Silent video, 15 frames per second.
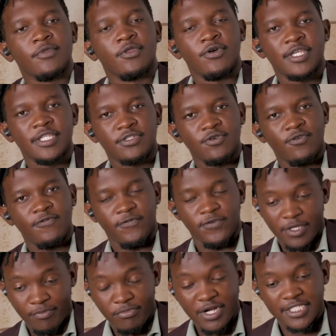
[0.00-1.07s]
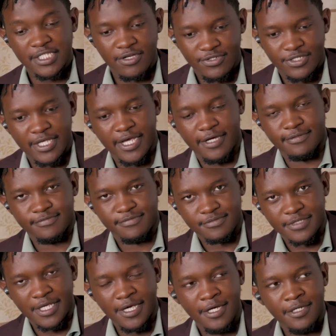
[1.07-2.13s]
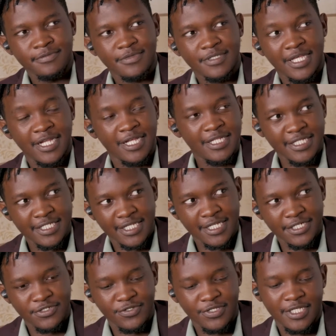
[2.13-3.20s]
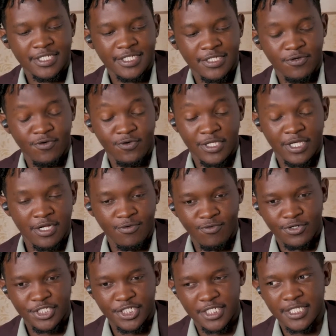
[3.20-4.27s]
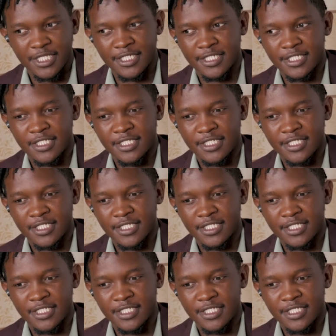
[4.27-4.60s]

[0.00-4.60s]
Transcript: so for the brands out there, that are listening to this or that are watching this,